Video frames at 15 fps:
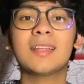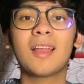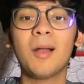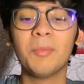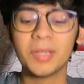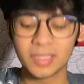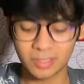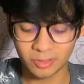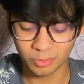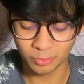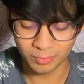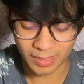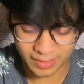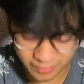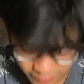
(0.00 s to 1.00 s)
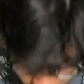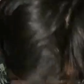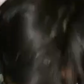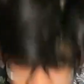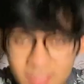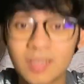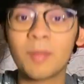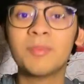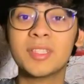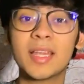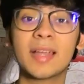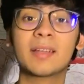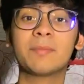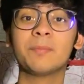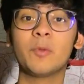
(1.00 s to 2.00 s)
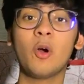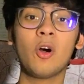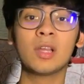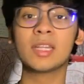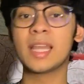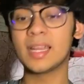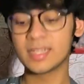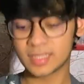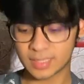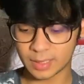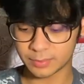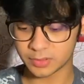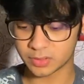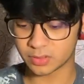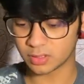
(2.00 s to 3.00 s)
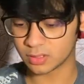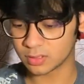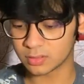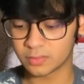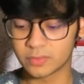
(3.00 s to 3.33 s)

Coming to my favorite subject, organic chemistry.